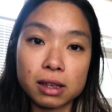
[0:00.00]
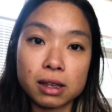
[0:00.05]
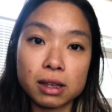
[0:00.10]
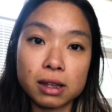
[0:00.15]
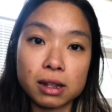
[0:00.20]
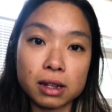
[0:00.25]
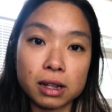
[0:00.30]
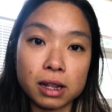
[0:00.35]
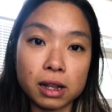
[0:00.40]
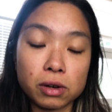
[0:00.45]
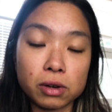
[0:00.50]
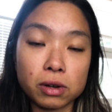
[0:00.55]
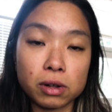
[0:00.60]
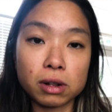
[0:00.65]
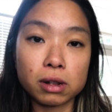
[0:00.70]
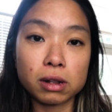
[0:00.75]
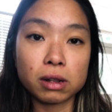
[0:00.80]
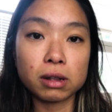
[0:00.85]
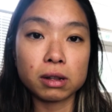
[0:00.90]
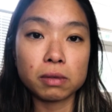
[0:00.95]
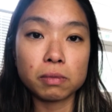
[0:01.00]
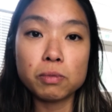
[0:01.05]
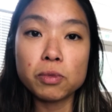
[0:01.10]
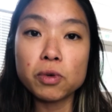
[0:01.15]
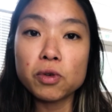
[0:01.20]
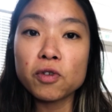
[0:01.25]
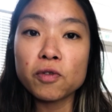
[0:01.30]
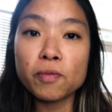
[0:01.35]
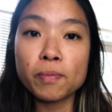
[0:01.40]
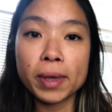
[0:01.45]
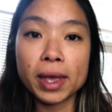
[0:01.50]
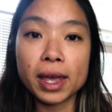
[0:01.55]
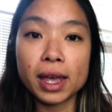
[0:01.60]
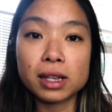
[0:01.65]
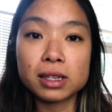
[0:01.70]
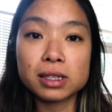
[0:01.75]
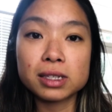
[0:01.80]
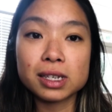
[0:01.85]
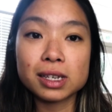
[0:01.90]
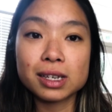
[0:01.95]
little
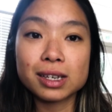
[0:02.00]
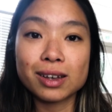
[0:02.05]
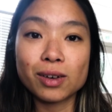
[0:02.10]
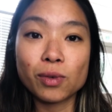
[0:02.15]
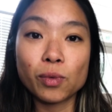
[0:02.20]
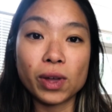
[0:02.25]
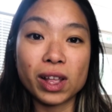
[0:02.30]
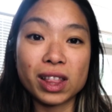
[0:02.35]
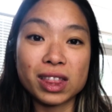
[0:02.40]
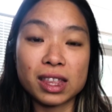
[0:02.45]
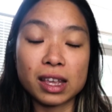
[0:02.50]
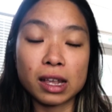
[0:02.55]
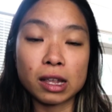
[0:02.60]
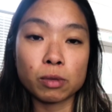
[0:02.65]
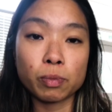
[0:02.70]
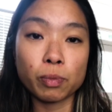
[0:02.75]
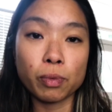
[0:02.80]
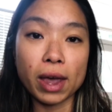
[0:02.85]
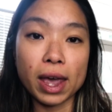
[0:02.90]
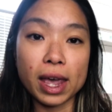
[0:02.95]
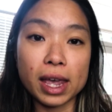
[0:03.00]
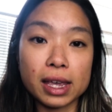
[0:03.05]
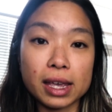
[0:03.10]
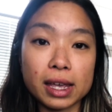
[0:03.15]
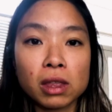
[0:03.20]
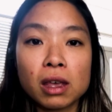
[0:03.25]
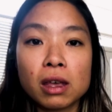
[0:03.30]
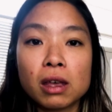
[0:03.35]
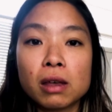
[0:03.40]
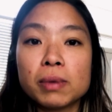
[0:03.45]
movement with this break,